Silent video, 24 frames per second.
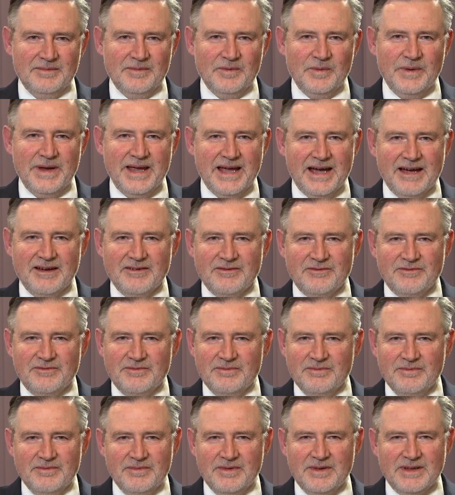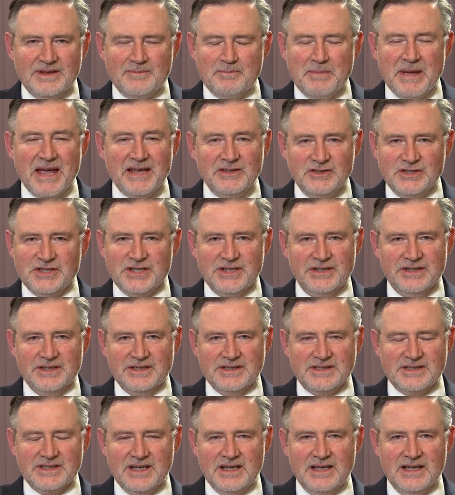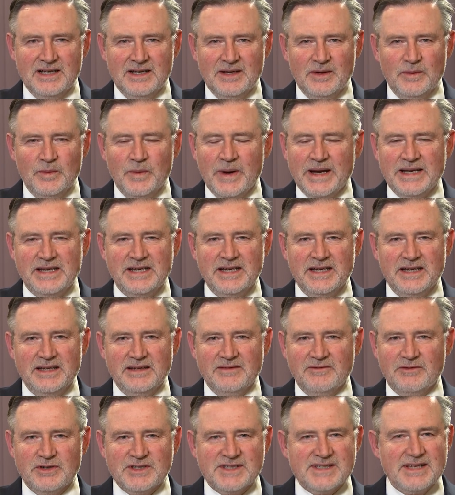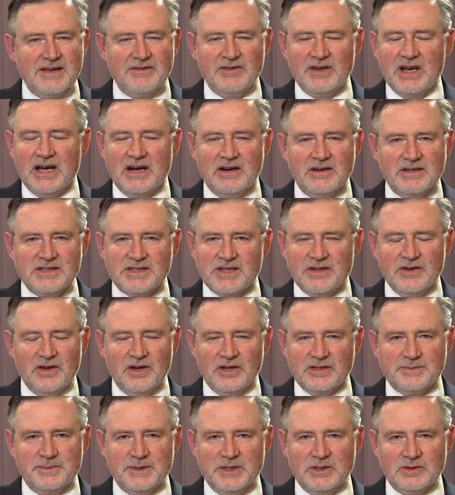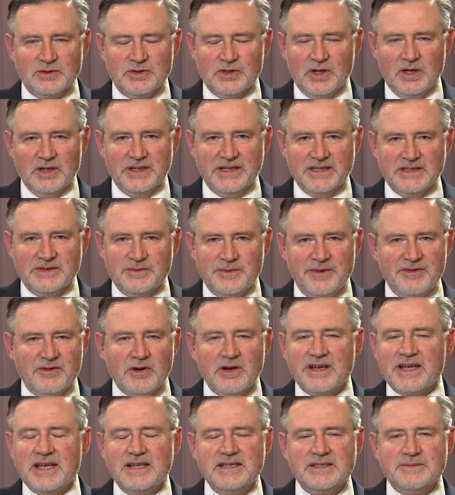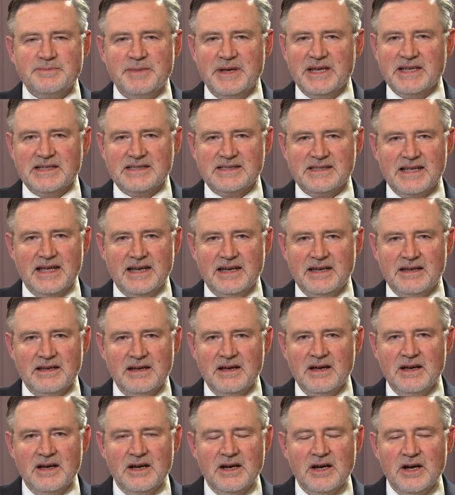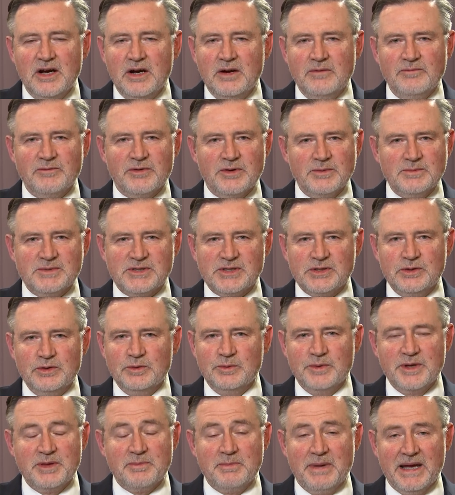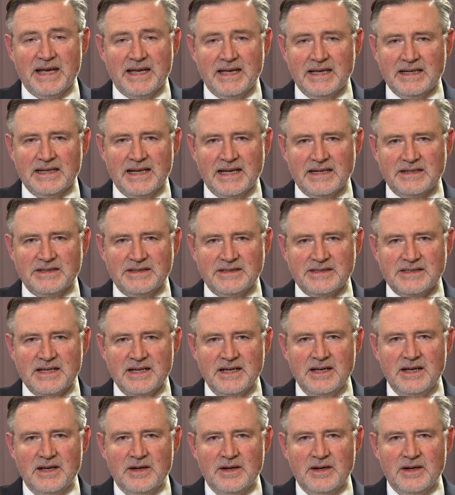We have pensioners waiting for 7 hours on hospital trolleys. We've got kids being sent home from school with begging letters.